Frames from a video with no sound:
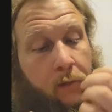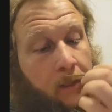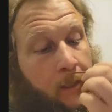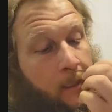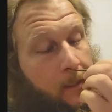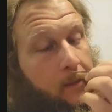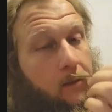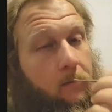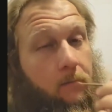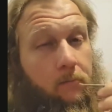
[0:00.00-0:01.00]

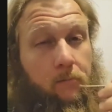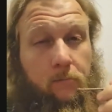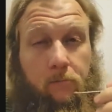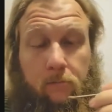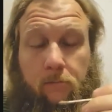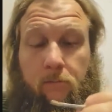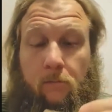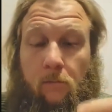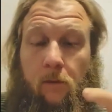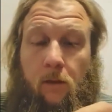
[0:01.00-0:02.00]

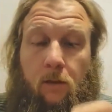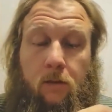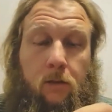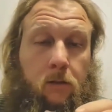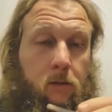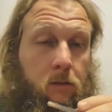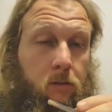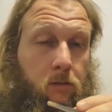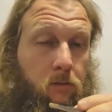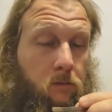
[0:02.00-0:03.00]

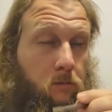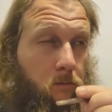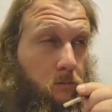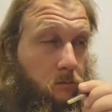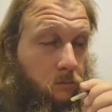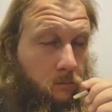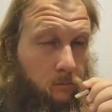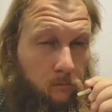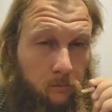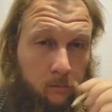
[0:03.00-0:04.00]

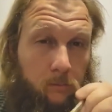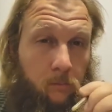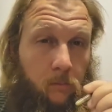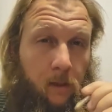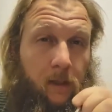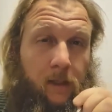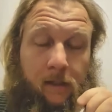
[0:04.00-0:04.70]
No one is speaking in this clip.